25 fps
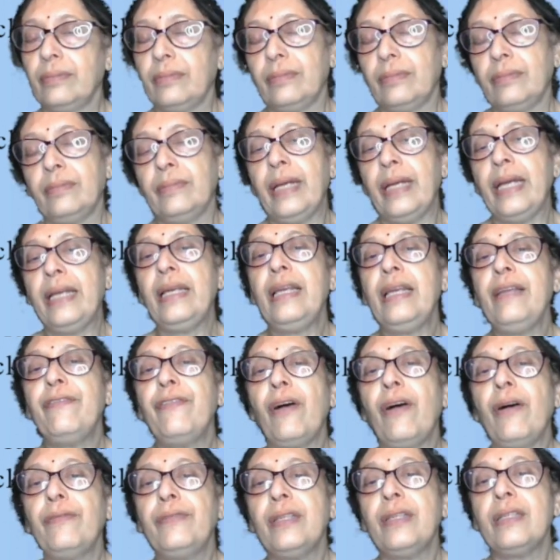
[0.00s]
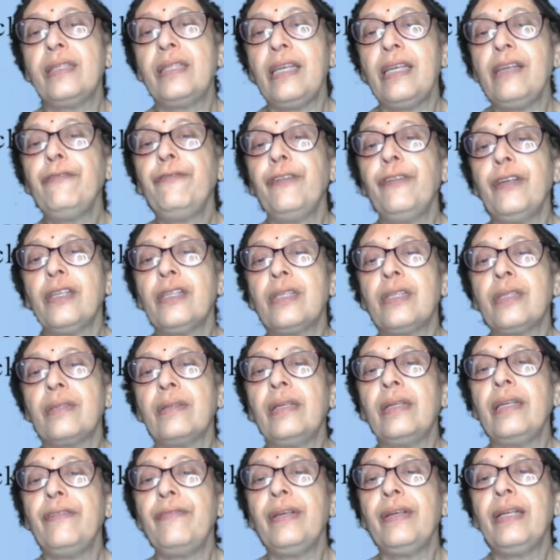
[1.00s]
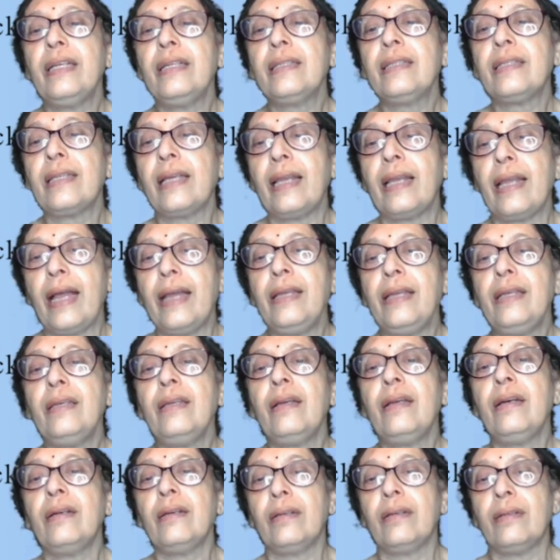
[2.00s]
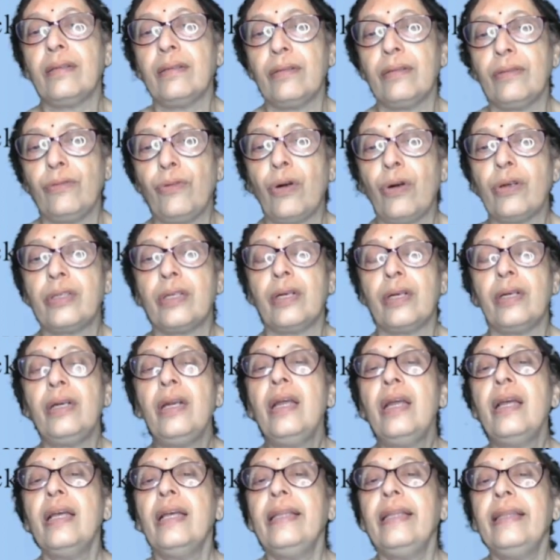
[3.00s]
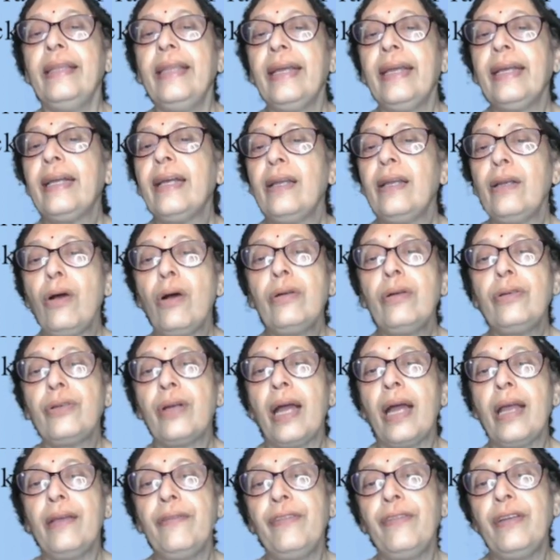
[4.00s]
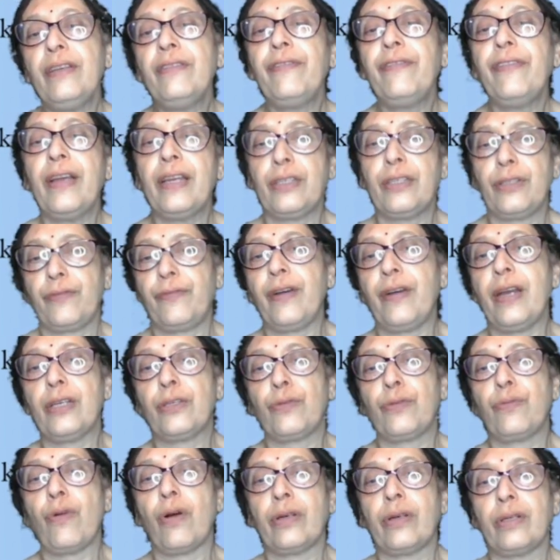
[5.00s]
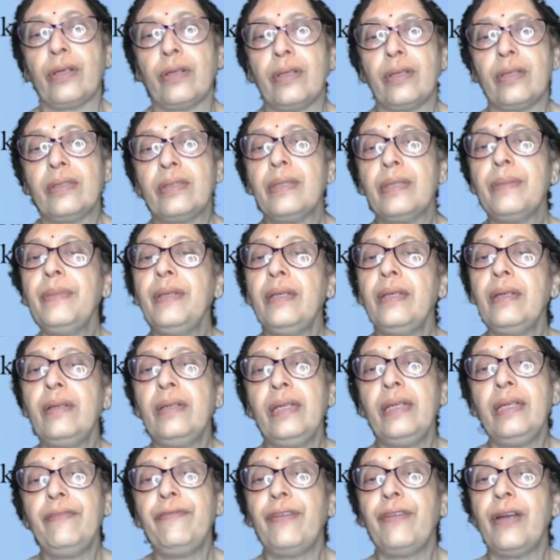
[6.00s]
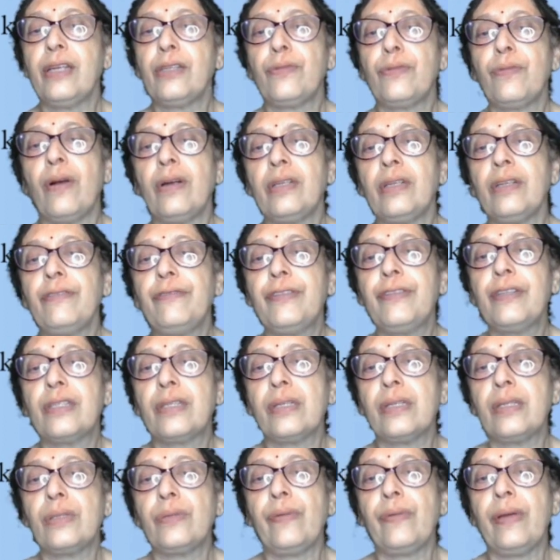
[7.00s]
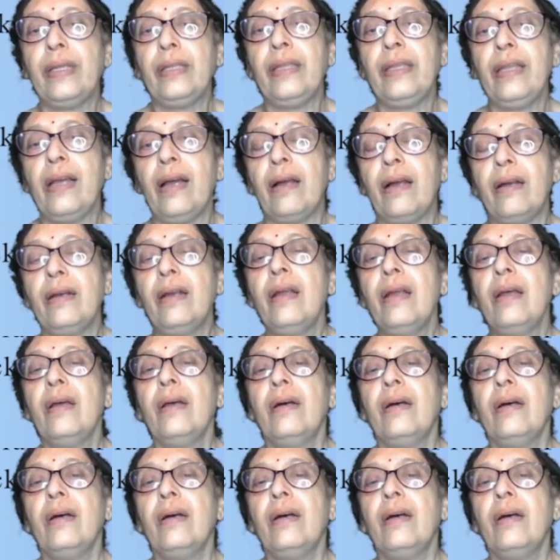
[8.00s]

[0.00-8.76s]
mainly of the sea fish living in saline water, they cannot thrive in fresh water. Similarly, freshwater fishes, when they are